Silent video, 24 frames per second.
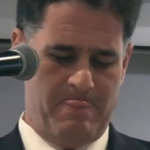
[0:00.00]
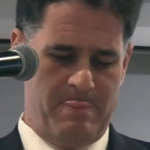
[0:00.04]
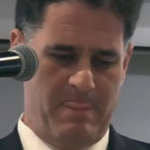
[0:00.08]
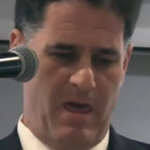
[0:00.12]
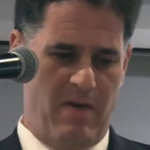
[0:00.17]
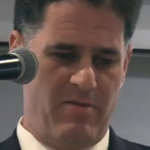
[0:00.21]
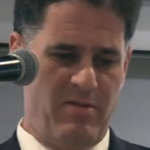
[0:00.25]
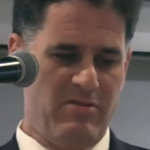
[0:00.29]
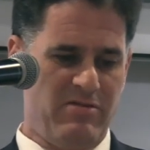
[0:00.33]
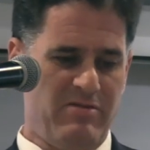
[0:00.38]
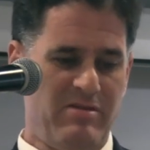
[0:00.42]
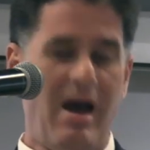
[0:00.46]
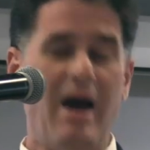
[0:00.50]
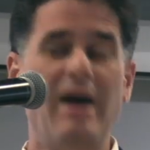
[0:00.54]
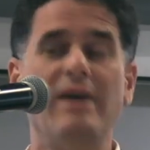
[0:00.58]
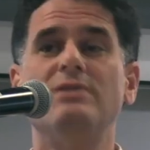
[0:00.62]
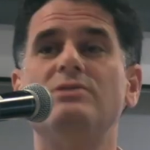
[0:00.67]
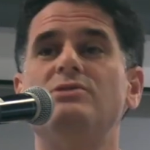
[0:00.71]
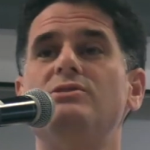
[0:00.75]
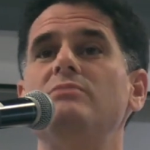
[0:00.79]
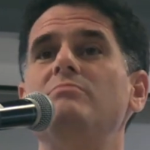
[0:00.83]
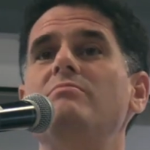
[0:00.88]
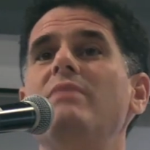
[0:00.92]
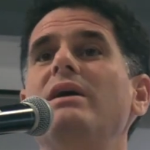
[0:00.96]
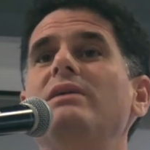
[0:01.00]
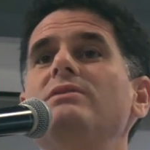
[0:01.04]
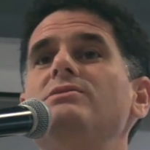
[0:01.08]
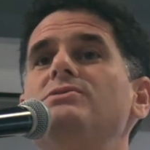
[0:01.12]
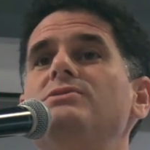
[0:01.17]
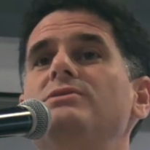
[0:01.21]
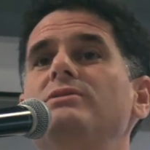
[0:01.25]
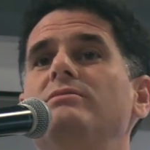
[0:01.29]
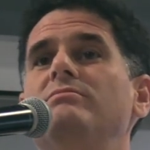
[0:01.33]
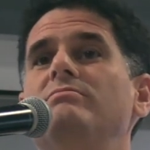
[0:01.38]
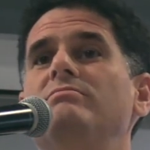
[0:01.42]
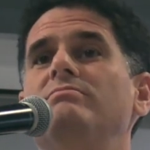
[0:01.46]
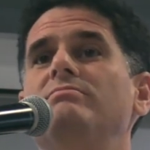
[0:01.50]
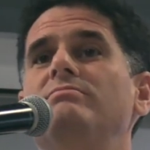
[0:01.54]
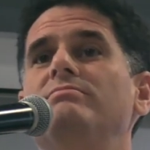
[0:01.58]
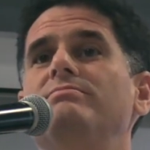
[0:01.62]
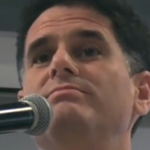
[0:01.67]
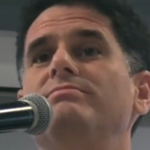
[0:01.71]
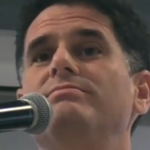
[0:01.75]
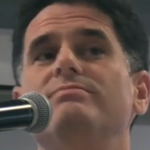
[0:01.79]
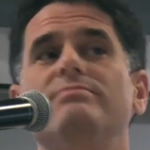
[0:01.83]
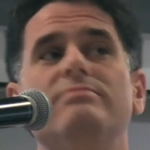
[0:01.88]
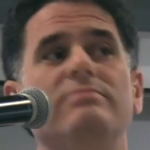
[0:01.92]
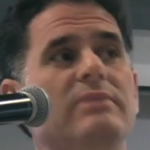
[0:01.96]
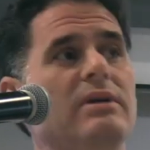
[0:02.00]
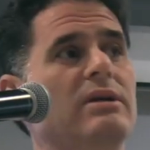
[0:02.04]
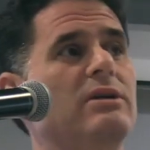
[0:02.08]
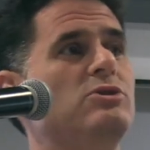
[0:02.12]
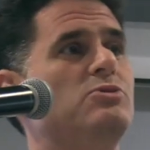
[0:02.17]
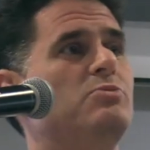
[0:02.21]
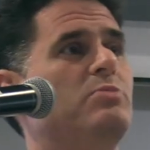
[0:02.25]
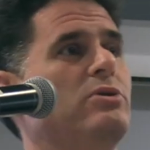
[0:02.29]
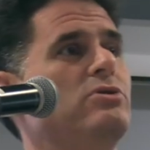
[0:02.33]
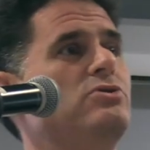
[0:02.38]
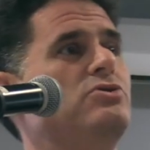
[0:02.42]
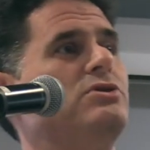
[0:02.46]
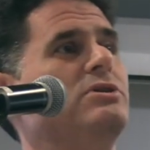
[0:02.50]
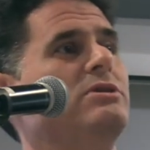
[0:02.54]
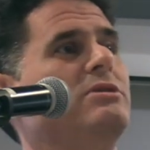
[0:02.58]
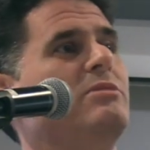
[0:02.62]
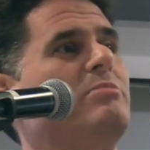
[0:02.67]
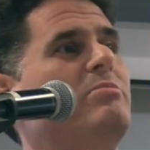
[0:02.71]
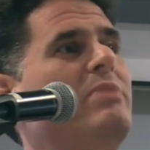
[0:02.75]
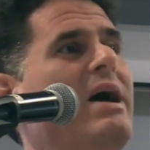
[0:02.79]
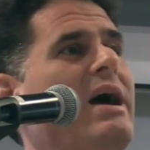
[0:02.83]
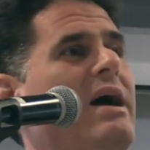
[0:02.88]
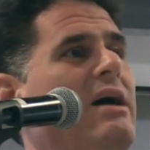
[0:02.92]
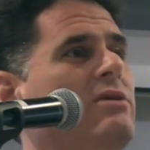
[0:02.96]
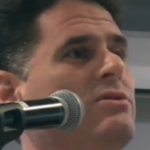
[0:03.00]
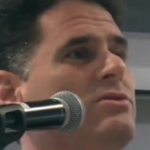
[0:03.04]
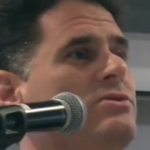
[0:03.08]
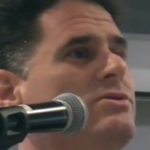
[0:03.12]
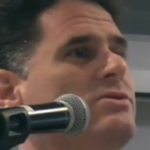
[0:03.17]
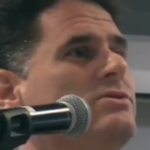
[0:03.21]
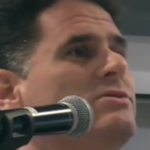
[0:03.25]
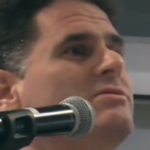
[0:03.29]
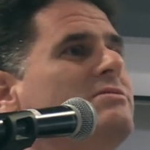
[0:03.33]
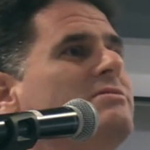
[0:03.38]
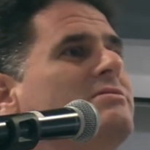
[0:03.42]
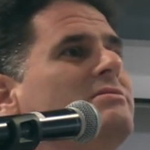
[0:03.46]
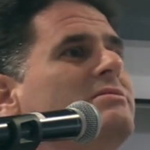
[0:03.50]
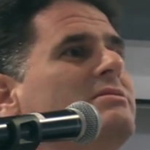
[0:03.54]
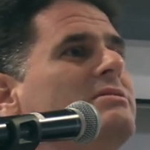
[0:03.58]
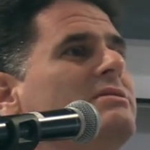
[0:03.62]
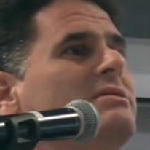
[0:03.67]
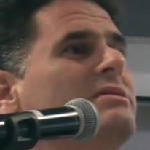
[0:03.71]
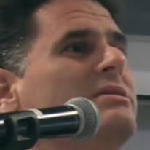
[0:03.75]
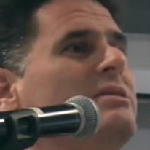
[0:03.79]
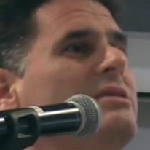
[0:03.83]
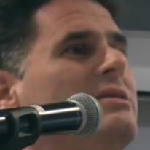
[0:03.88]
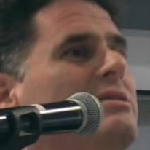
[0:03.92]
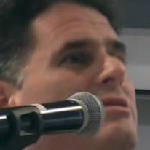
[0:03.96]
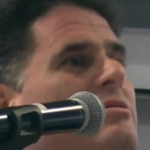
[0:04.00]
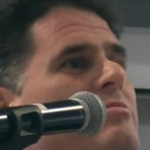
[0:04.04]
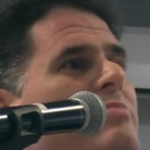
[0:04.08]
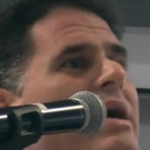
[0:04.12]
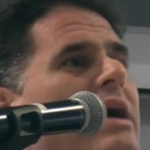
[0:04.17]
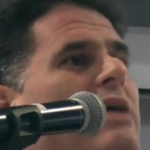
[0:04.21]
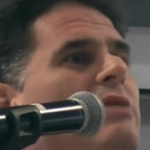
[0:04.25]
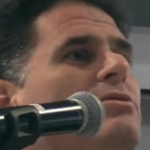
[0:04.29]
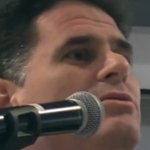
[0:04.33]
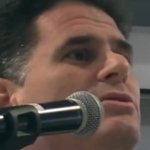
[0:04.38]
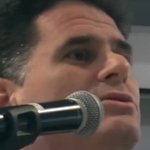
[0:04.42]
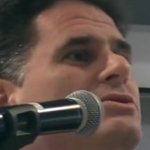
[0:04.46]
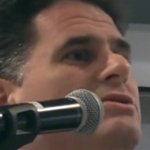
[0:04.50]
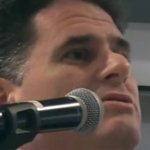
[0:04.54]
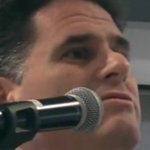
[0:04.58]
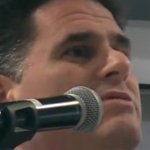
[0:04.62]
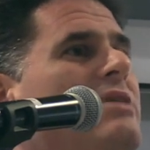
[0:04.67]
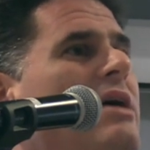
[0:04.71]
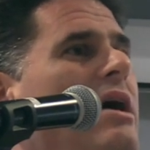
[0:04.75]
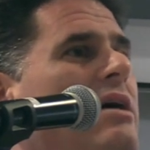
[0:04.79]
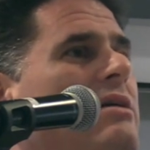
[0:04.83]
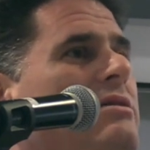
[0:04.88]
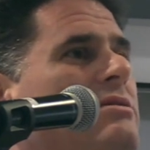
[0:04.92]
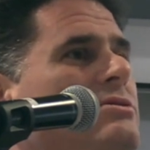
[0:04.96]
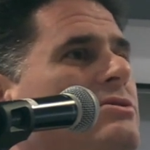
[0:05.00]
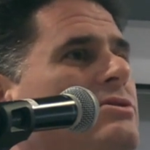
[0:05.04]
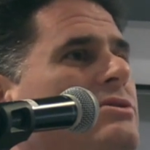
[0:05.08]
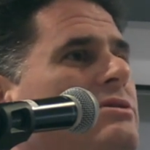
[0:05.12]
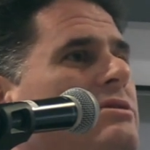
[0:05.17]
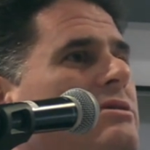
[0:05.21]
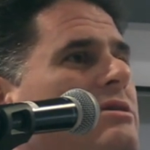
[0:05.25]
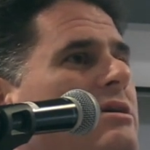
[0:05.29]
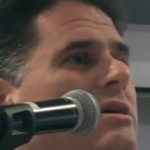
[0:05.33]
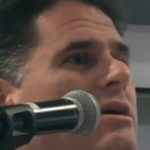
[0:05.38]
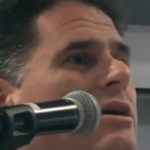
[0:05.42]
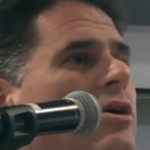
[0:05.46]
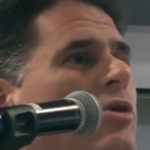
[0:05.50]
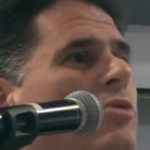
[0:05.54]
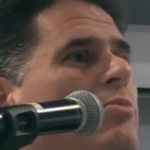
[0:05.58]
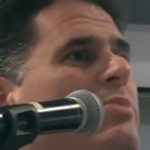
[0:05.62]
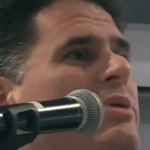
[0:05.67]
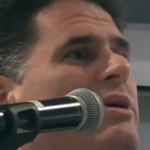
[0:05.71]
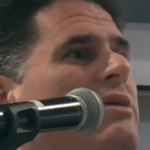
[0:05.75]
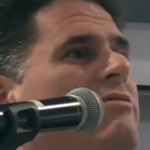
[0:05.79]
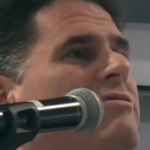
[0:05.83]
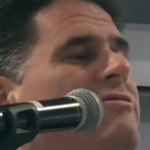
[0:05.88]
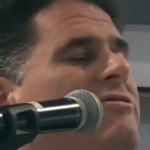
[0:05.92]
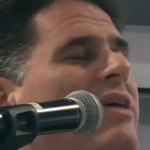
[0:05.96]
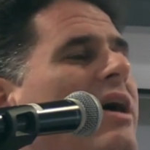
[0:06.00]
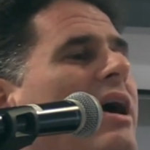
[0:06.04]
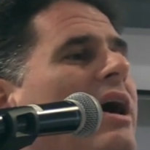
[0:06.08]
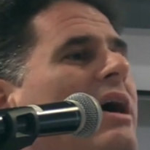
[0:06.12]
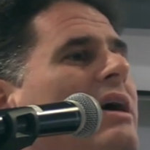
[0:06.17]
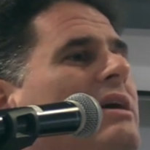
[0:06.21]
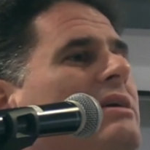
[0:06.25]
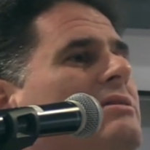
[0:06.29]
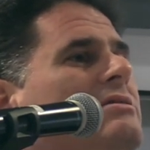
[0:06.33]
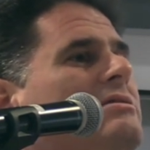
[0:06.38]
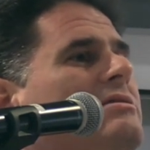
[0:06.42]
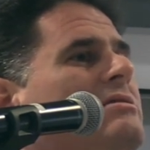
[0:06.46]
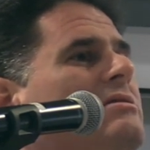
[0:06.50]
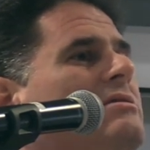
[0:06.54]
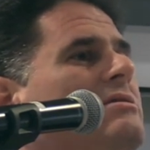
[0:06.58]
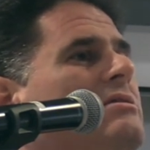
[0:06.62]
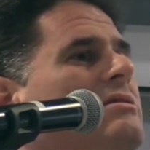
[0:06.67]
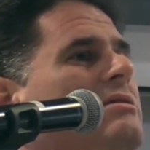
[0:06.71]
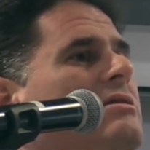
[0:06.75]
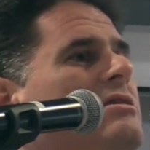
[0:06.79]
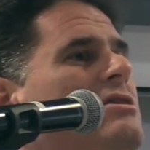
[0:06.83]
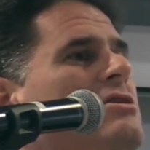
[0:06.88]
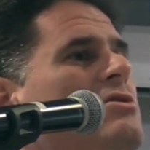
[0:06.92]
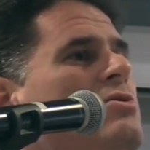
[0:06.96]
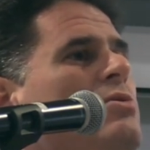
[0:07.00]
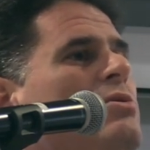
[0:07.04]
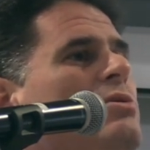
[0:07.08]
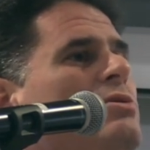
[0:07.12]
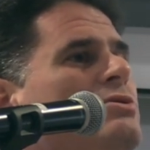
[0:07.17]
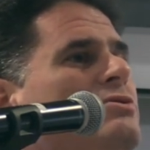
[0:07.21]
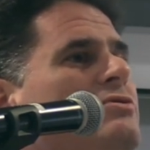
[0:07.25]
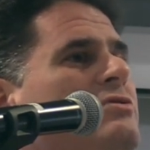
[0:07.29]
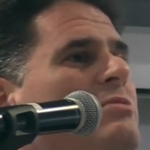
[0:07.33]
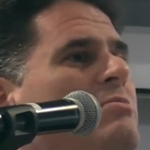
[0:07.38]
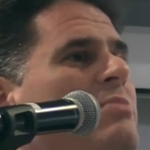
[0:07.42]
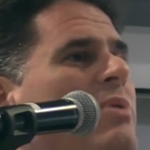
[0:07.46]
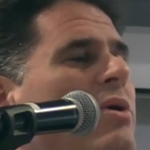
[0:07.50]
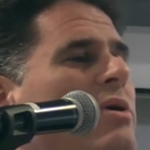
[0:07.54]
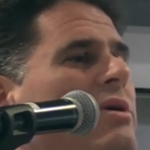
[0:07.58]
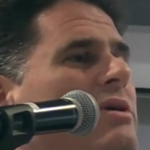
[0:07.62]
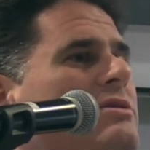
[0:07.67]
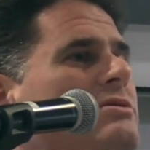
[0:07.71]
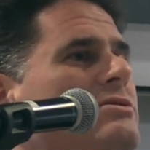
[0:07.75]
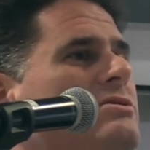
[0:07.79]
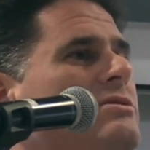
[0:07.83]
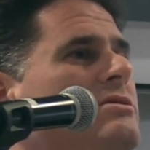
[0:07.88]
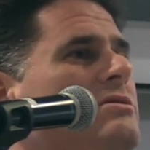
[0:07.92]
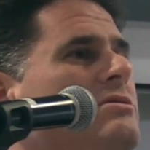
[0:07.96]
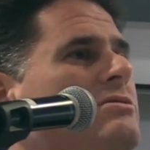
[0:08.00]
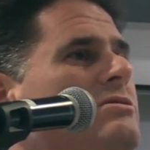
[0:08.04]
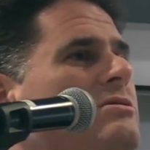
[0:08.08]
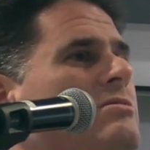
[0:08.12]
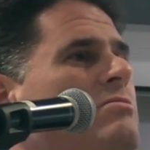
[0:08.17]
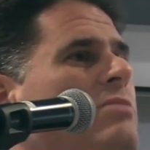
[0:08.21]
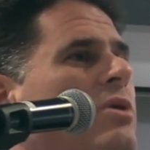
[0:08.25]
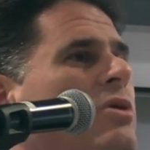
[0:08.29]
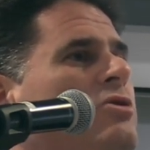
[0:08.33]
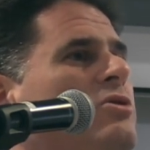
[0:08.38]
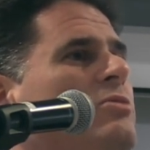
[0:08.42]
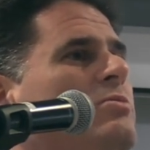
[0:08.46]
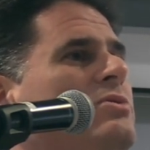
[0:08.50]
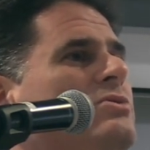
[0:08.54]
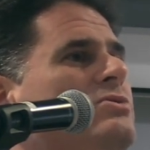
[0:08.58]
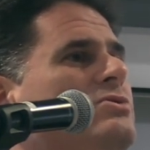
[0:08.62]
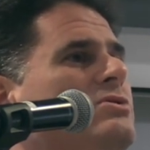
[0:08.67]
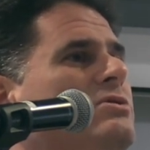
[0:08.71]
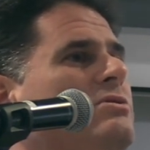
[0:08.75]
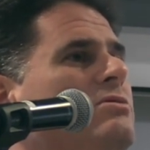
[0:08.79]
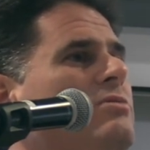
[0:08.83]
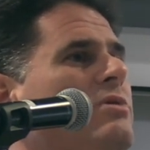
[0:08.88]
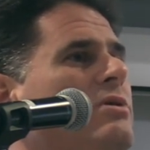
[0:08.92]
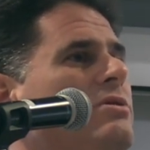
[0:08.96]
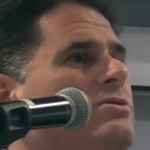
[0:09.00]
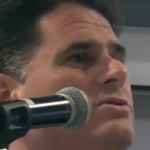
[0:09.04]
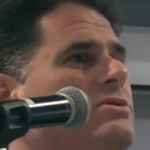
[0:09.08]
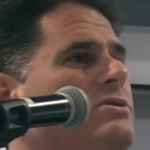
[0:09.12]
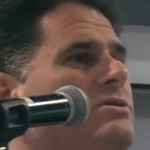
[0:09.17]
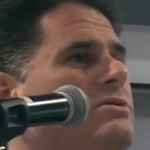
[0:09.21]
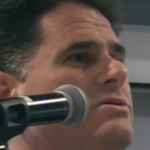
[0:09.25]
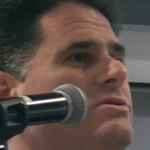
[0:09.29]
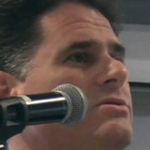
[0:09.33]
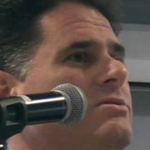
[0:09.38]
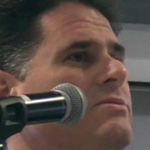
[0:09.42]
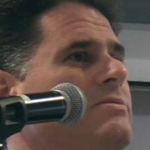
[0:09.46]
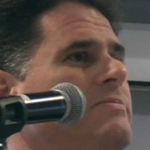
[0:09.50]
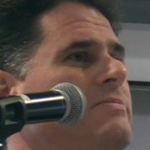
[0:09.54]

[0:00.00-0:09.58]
and the science and medicine that is pushing the bounds, the boundaries of knowledge, helping find cures for Parkinson's and multiple sclerosis,